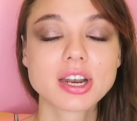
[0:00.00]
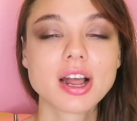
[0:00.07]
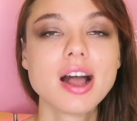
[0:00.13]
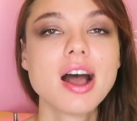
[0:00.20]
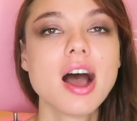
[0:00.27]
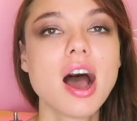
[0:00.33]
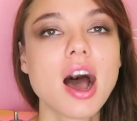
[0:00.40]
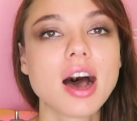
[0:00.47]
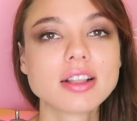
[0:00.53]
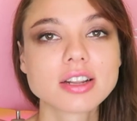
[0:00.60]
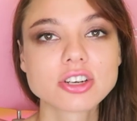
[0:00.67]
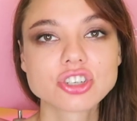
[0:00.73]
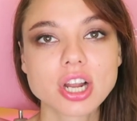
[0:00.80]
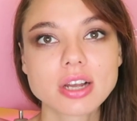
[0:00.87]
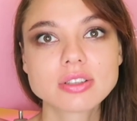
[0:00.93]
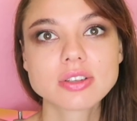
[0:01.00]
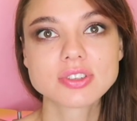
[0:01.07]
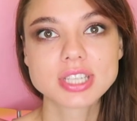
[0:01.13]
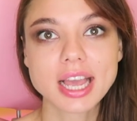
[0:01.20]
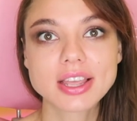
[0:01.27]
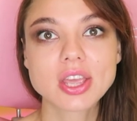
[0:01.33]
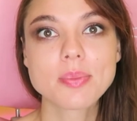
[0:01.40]
we can see
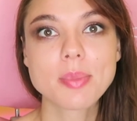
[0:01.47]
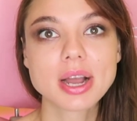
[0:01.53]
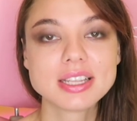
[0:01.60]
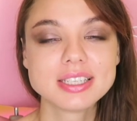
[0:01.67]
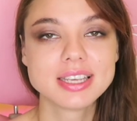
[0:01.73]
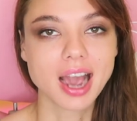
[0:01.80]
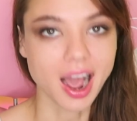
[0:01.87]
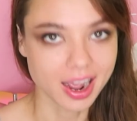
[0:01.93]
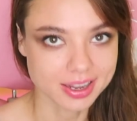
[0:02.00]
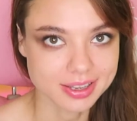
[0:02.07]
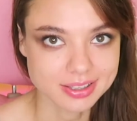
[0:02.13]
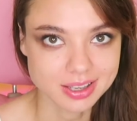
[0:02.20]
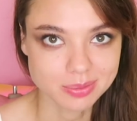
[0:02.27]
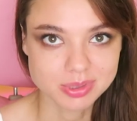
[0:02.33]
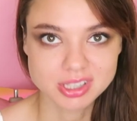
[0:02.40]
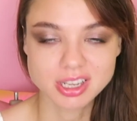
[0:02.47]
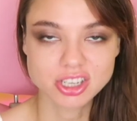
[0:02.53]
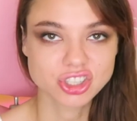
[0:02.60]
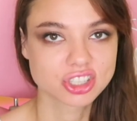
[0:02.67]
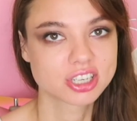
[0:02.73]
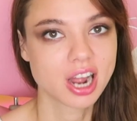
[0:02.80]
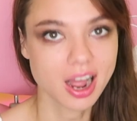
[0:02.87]
a maniac holding
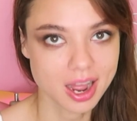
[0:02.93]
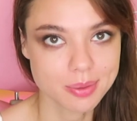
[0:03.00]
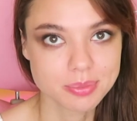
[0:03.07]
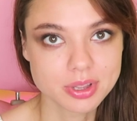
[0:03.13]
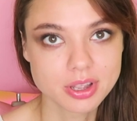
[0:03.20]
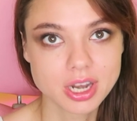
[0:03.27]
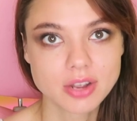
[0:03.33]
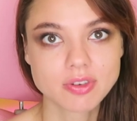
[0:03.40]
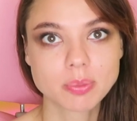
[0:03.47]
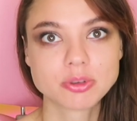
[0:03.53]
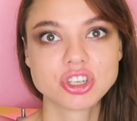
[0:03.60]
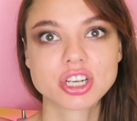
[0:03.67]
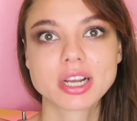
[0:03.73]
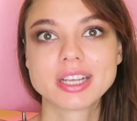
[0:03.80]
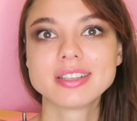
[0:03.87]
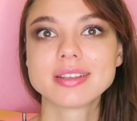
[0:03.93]
a knives